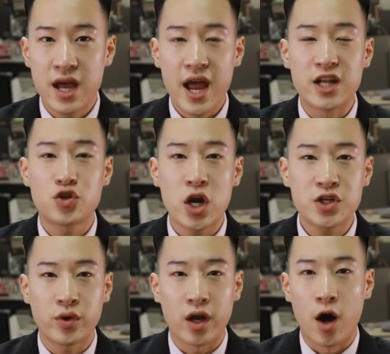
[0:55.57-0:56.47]
and
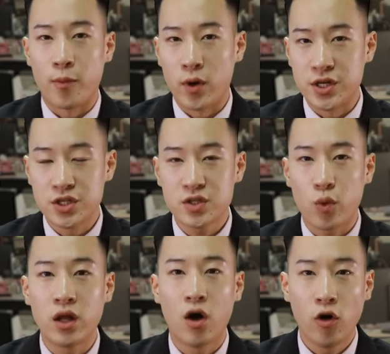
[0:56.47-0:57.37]
treasury operations
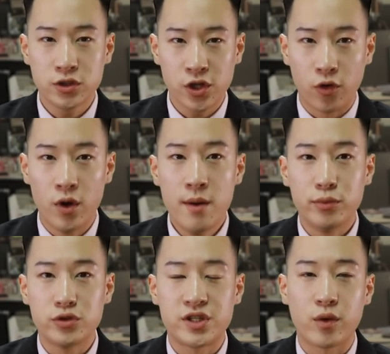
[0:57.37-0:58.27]
while also
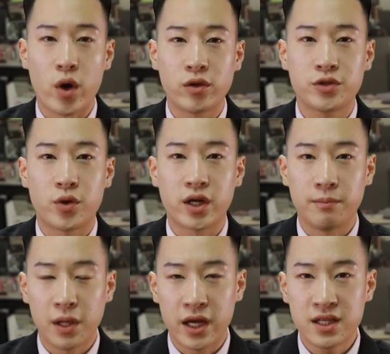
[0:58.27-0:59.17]
boosting regulatory
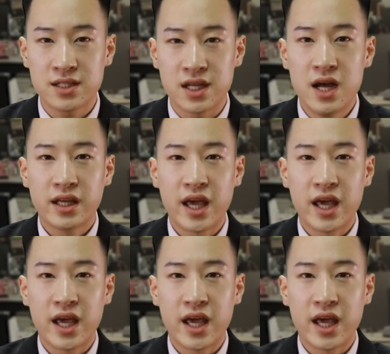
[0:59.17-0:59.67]
compliance,